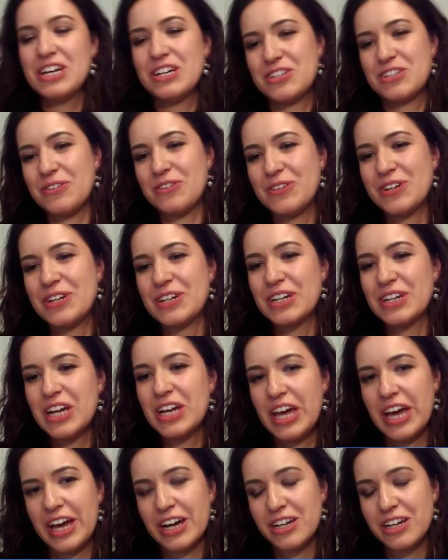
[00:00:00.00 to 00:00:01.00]
So
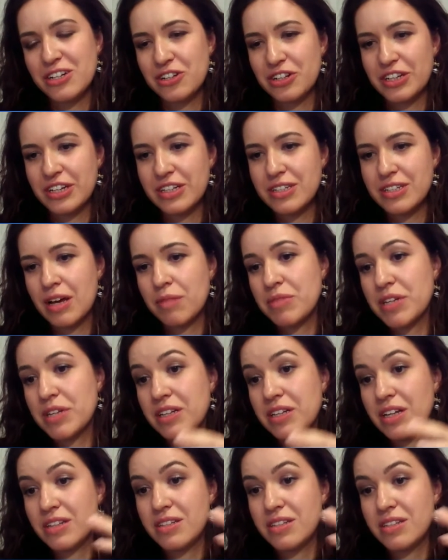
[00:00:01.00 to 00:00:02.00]
actually
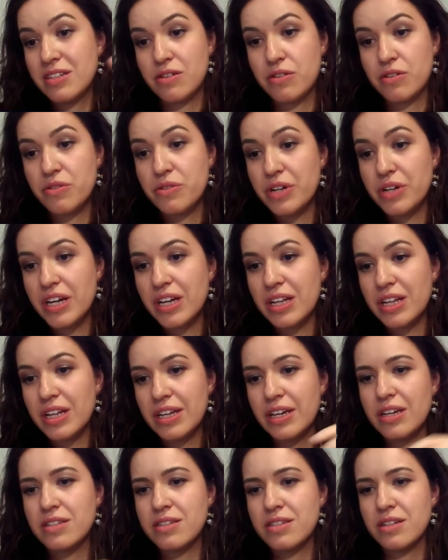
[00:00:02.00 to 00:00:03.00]
something that is
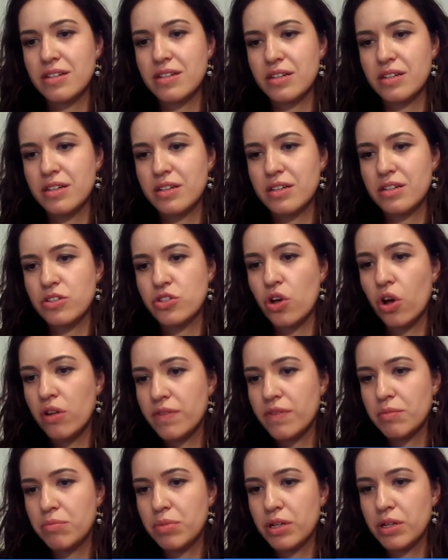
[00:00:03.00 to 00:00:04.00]
really easily
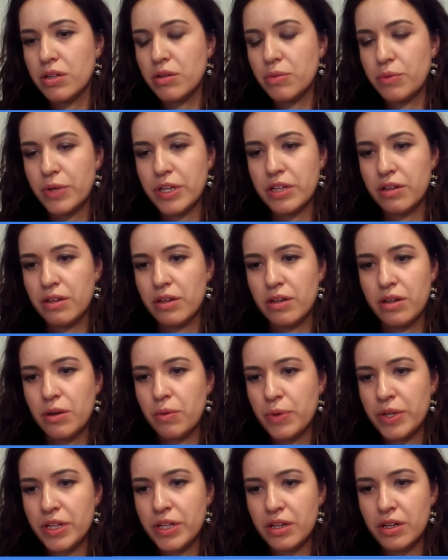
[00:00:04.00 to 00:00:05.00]
solvable with
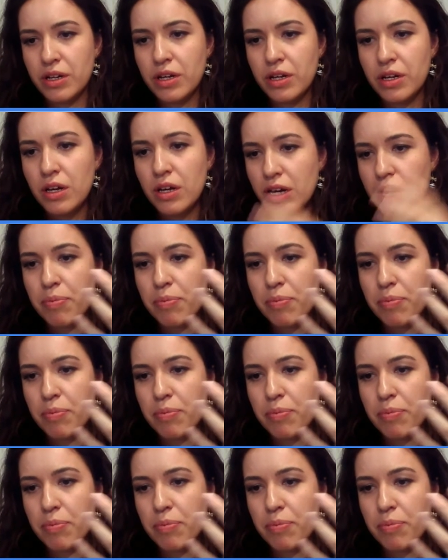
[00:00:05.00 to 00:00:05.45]
a